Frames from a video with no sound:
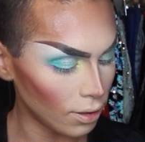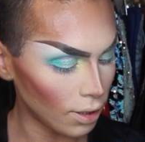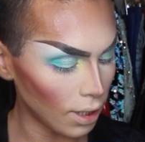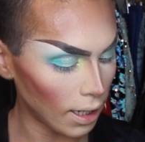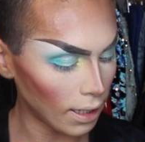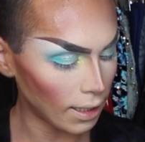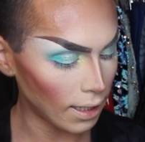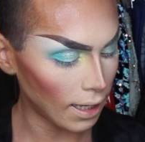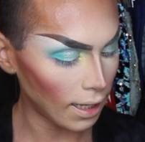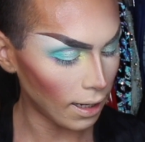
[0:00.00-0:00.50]

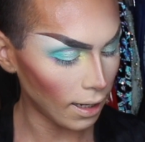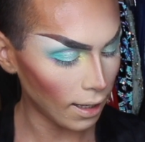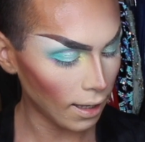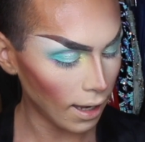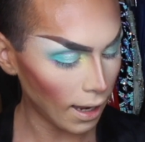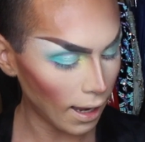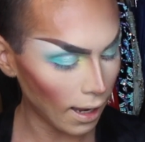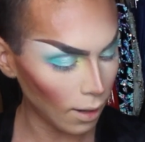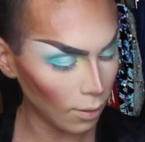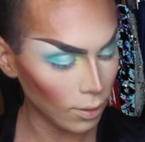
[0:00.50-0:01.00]
shade Kitty
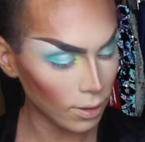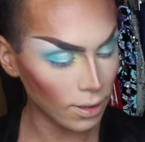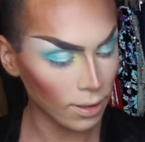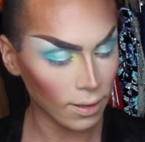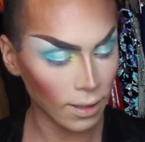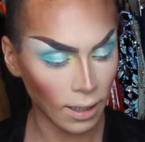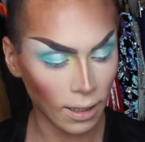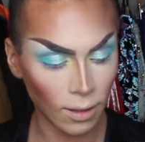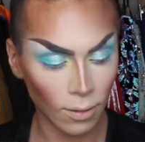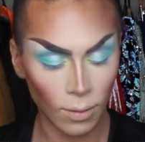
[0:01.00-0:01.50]
Cat, which
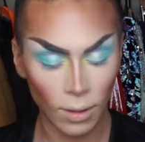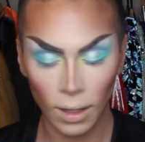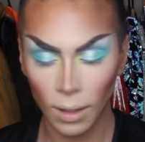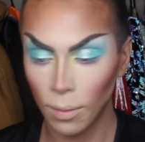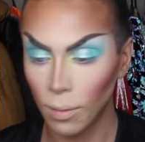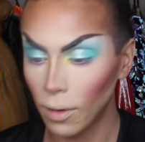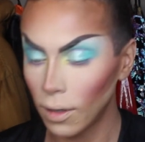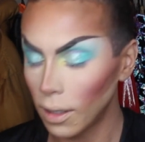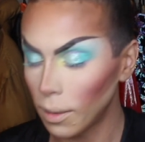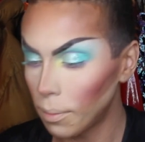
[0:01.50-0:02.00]
is like a really
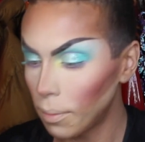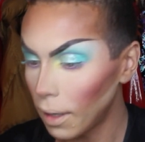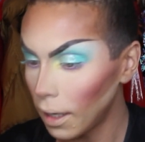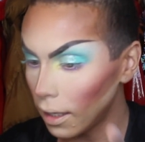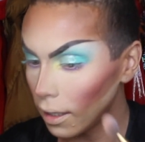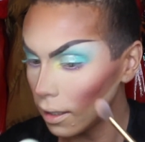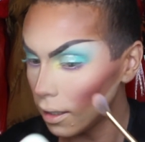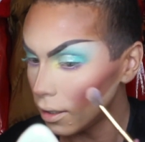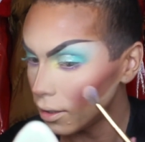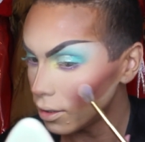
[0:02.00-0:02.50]
pretty
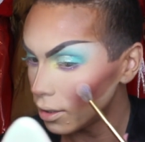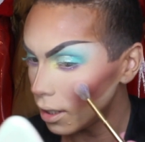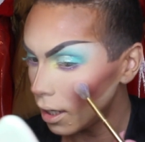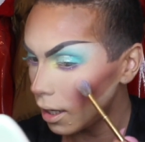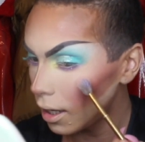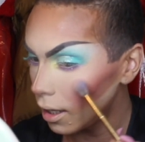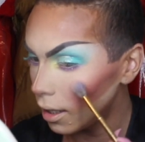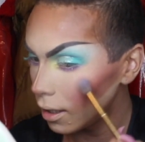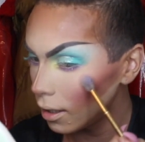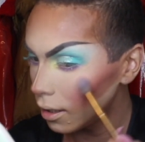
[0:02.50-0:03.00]
pinky
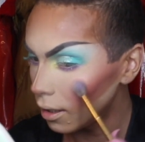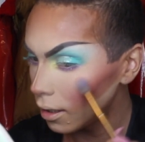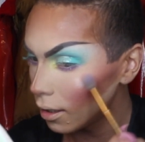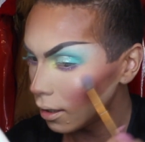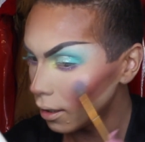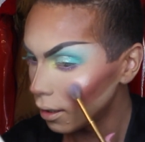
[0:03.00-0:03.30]
shade.